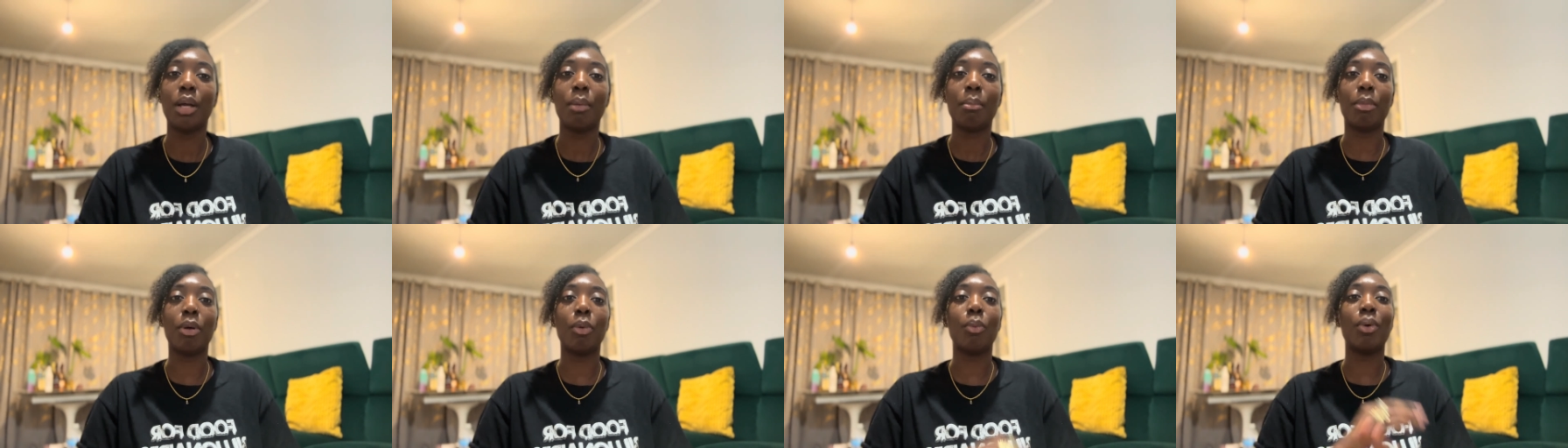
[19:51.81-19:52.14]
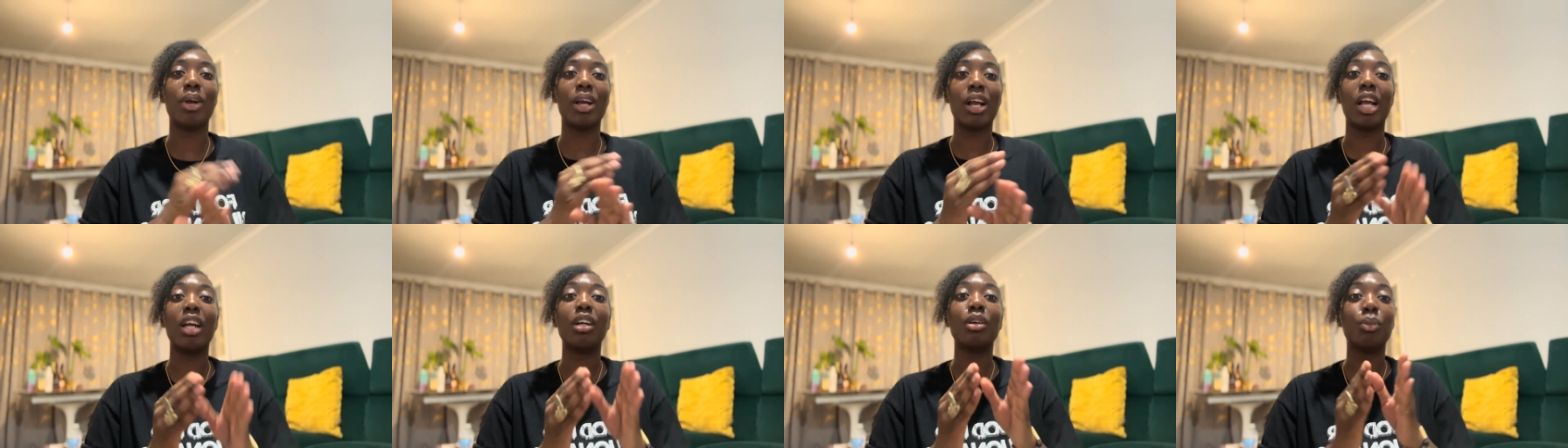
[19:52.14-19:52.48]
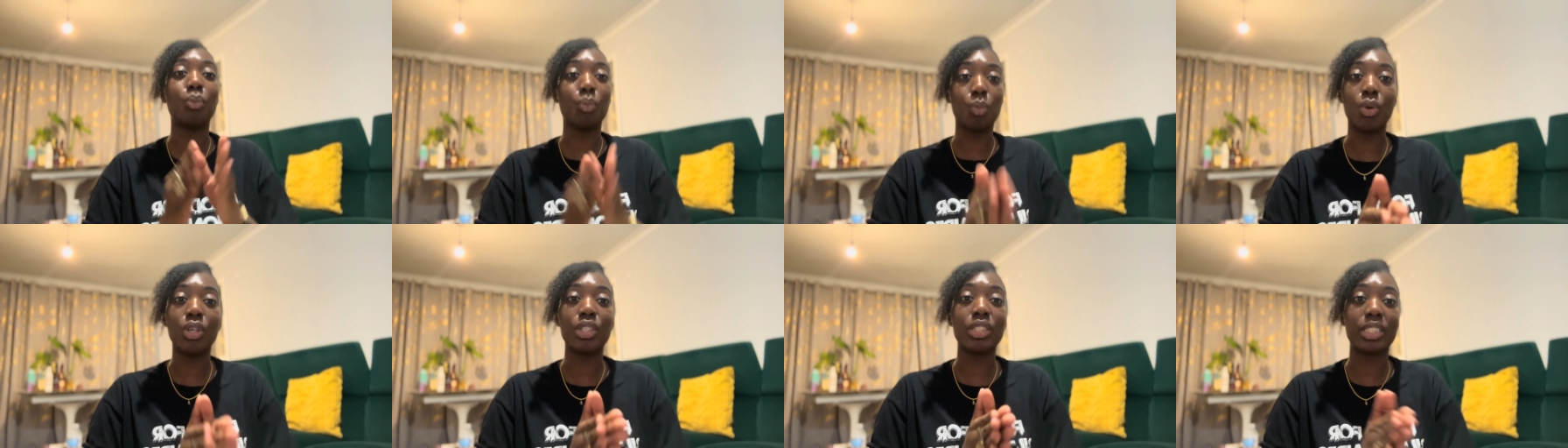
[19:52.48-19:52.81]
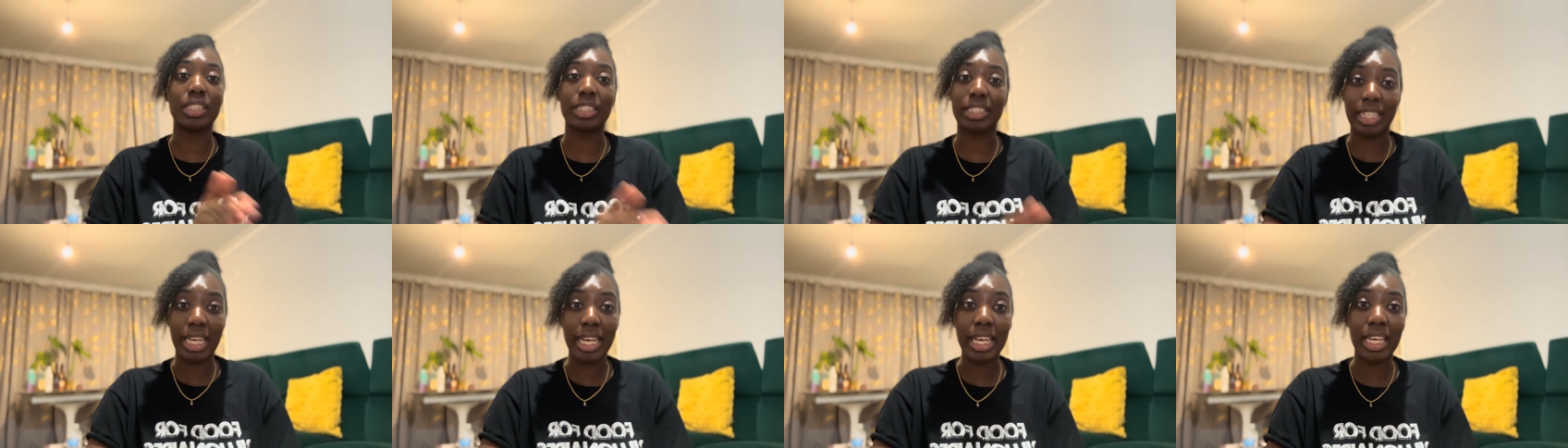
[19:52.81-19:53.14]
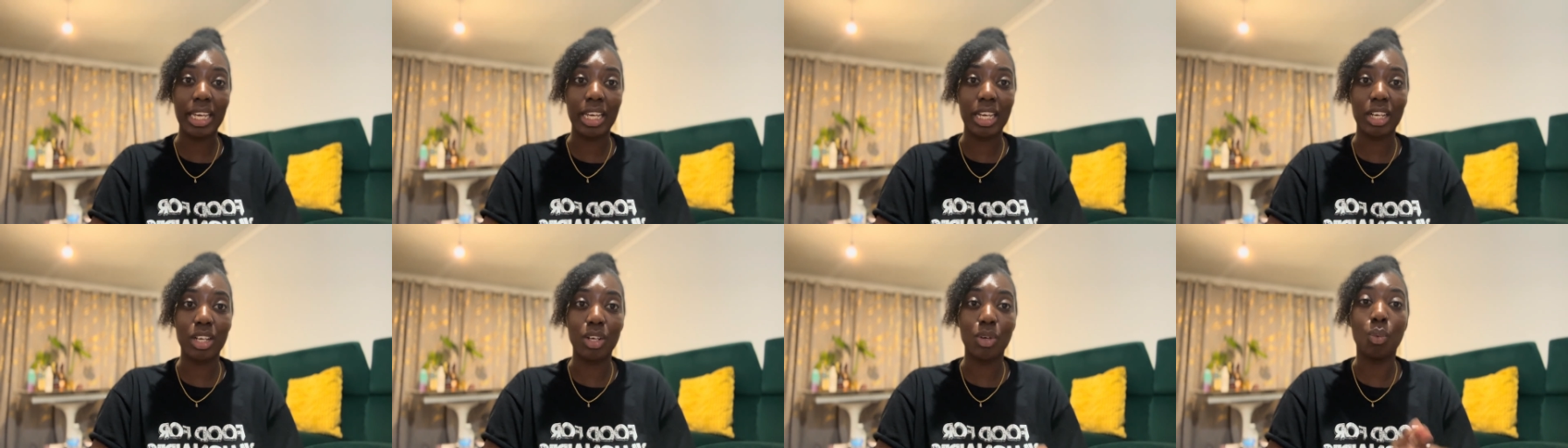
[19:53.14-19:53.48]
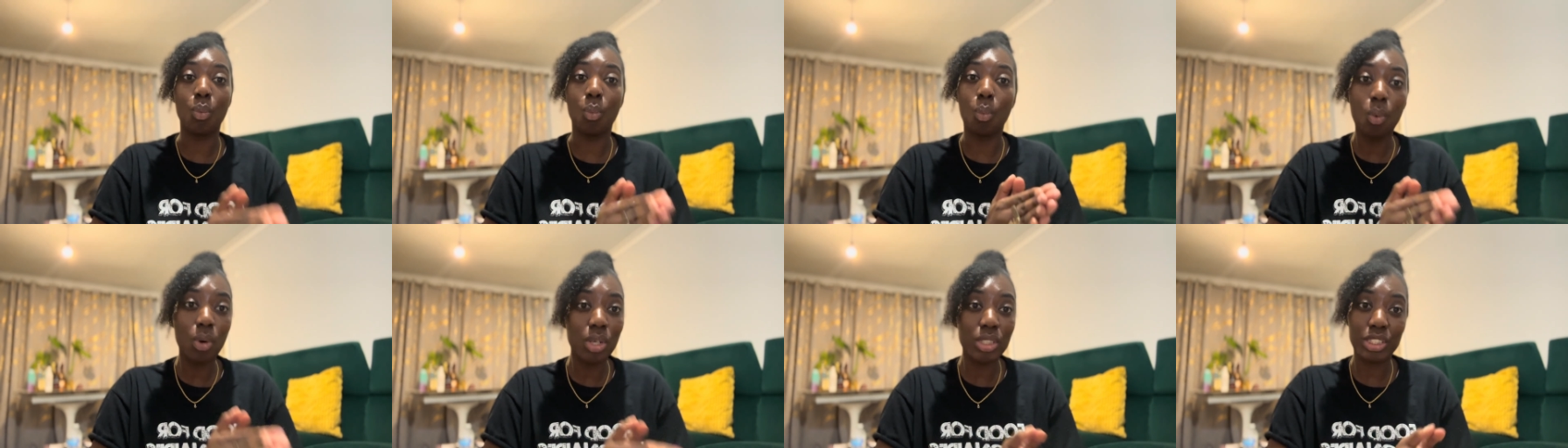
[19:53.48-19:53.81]
but where I was staying
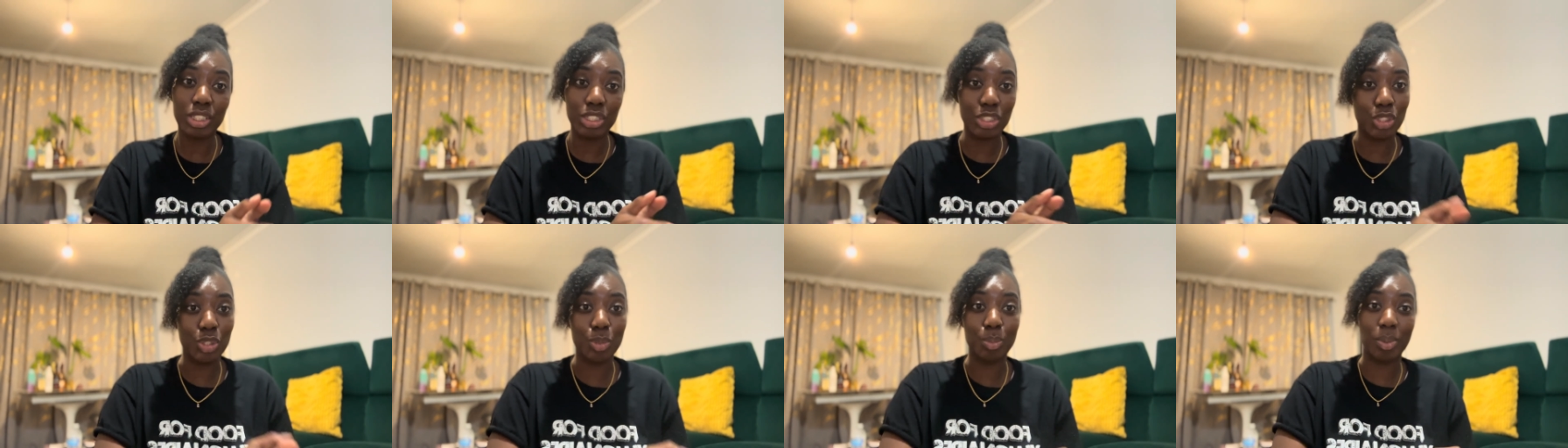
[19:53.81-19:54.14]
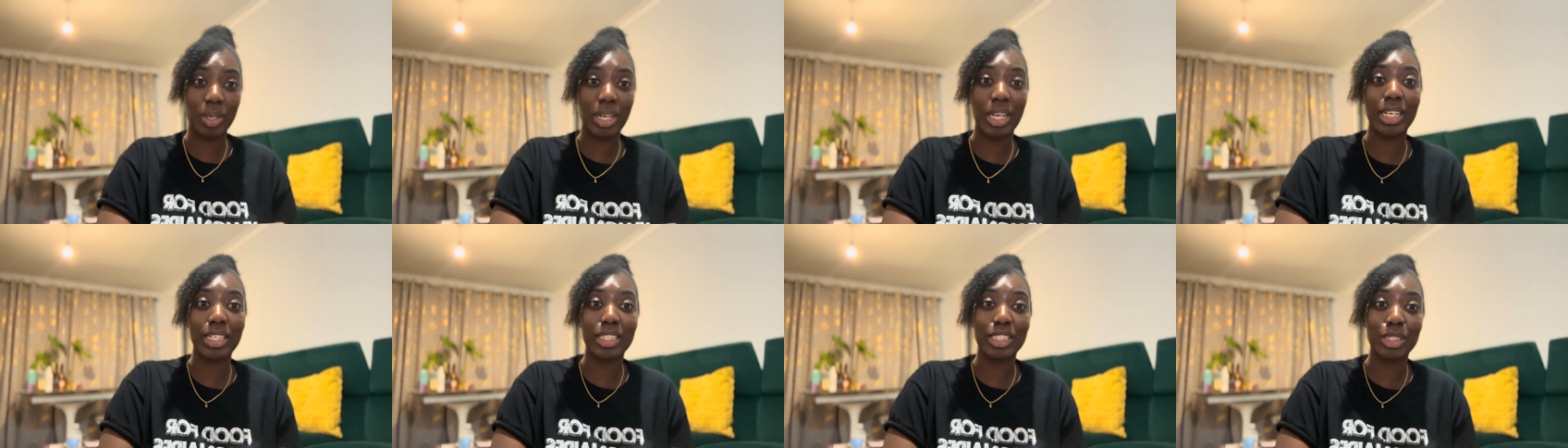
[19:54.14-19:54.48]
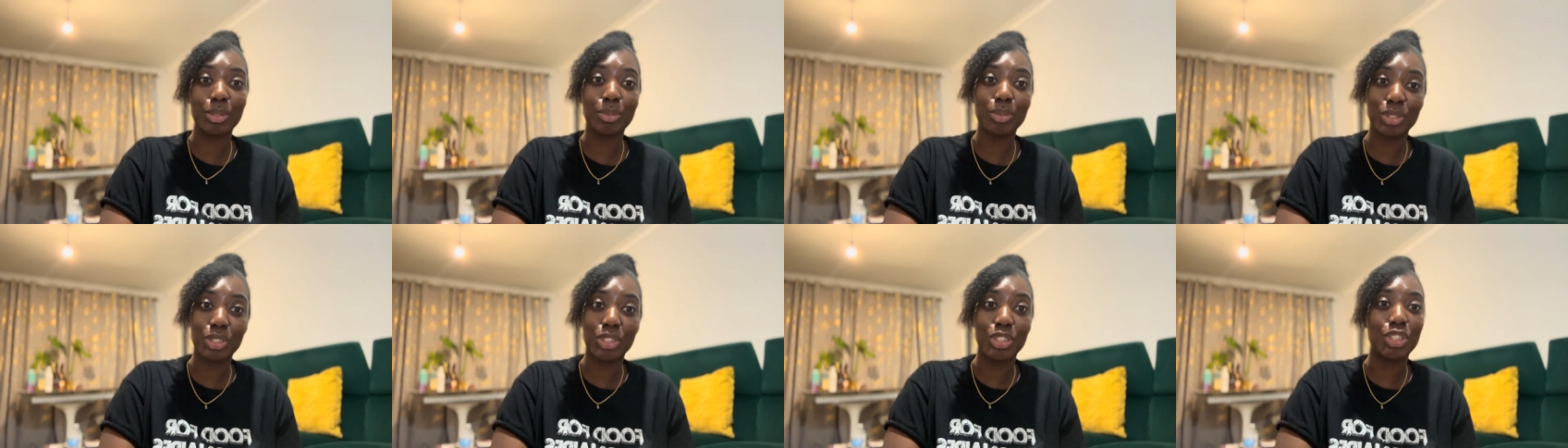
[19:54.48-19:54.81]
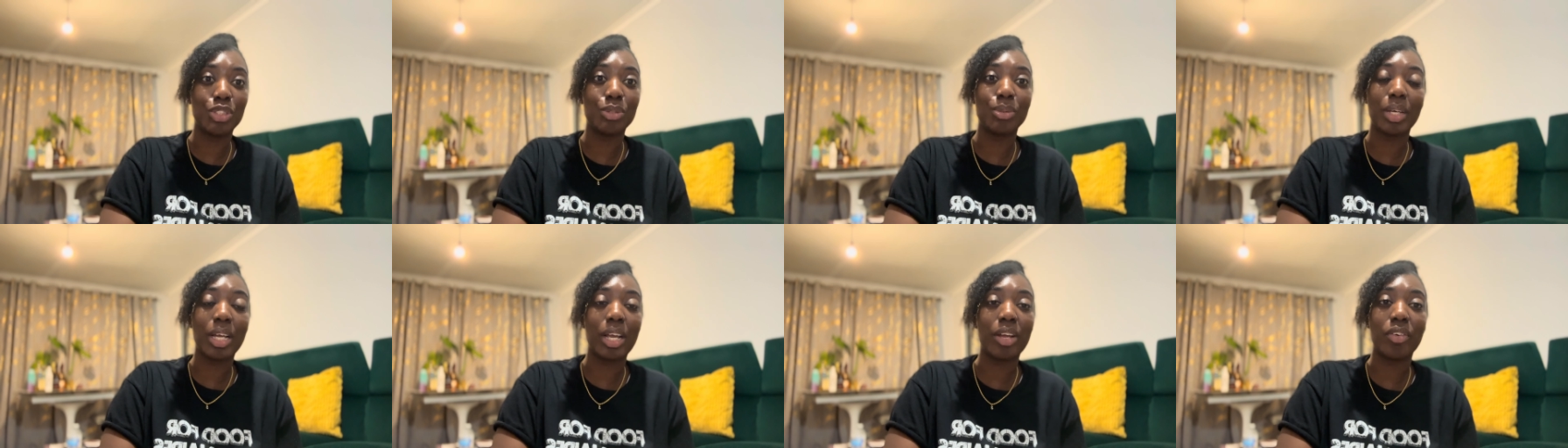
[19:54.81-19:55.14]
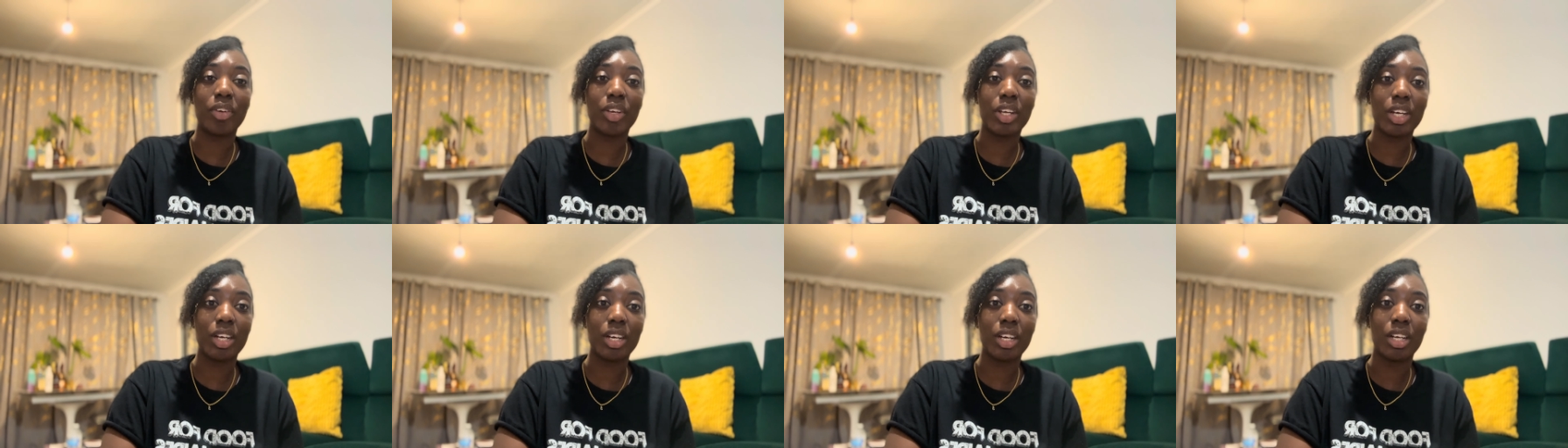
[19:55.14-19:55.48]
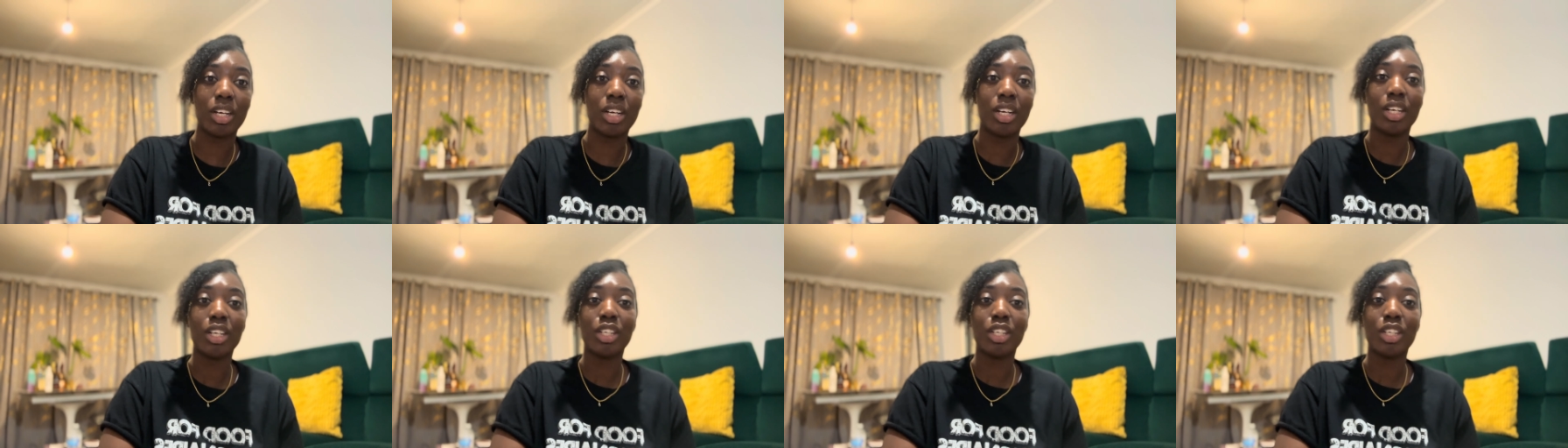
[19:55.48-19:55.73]
was a new place. It was a new area.